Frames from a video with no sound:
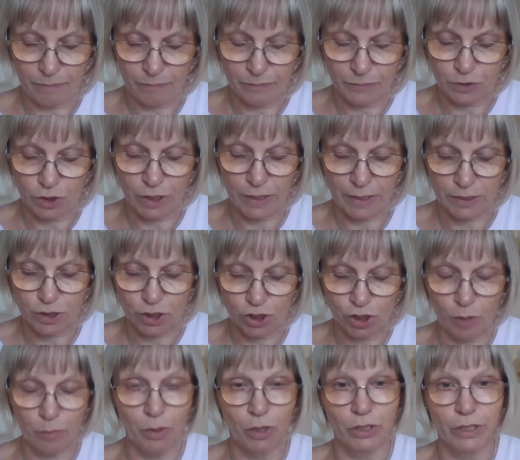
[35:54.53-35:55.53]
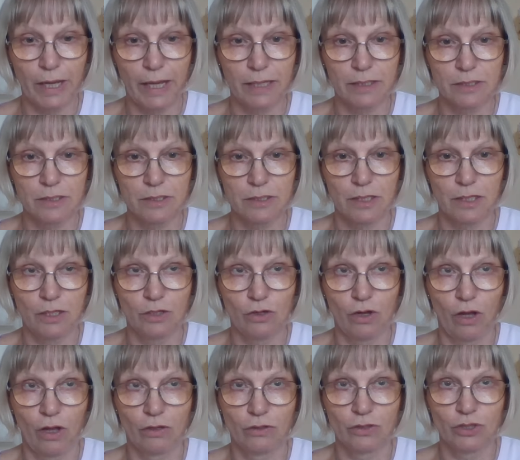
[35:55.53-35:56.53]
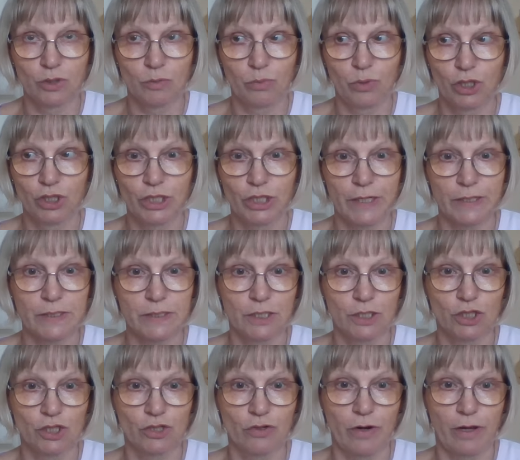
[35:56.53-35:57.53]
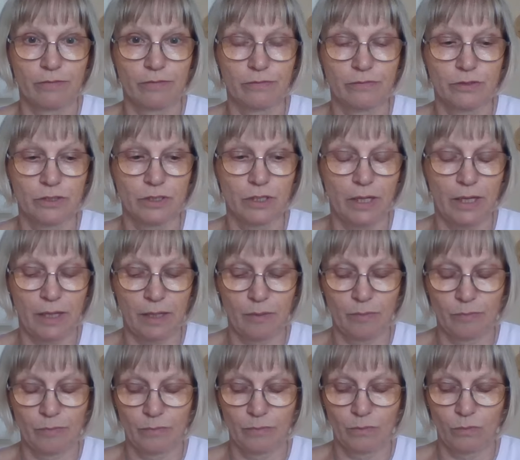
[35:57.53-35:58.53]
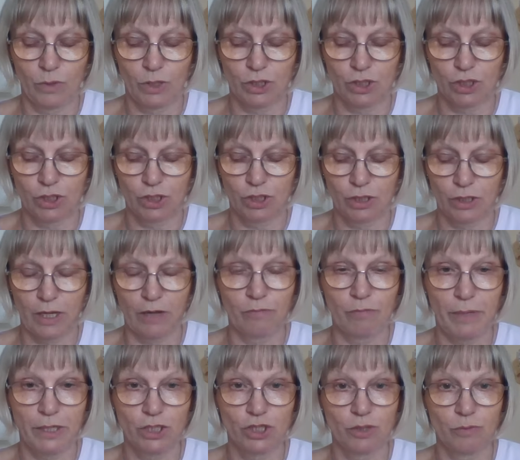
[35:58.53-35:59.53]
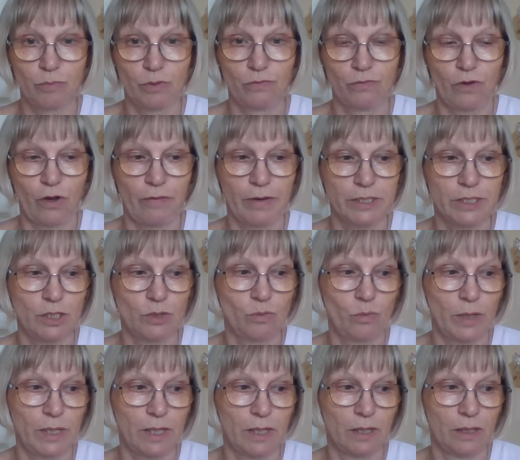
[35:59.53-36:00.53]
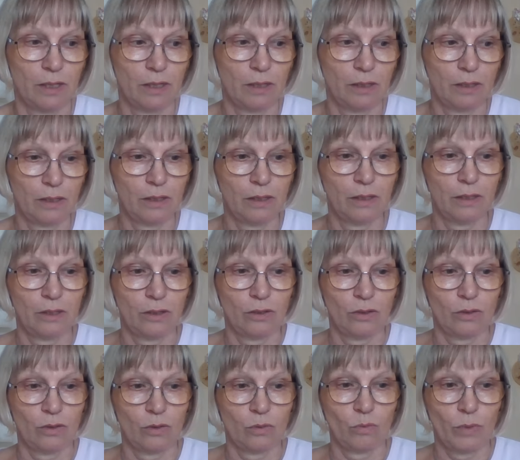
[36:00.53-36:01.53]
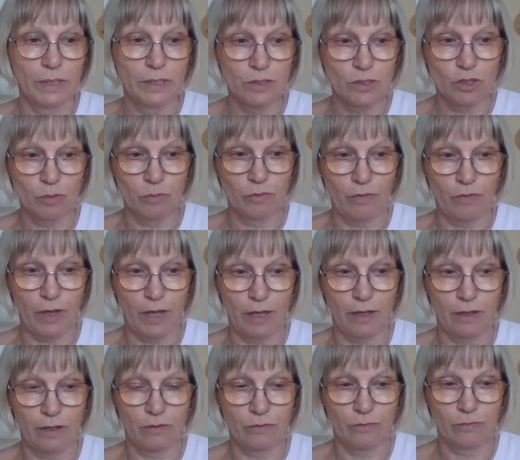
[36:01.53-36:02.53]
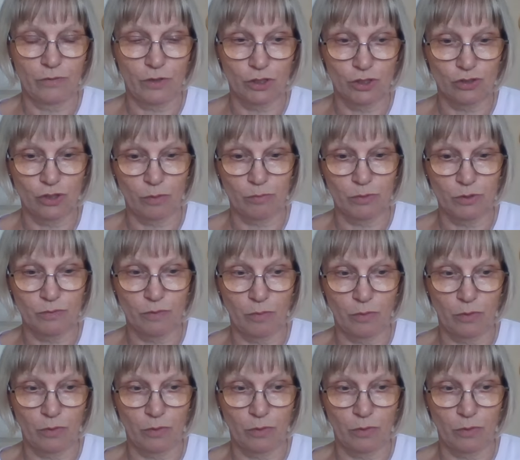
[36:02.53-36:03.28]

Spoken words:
She has a shop on Etsy called Project Stitchcraft, which I've mentioned before. I did win some of her floss drops from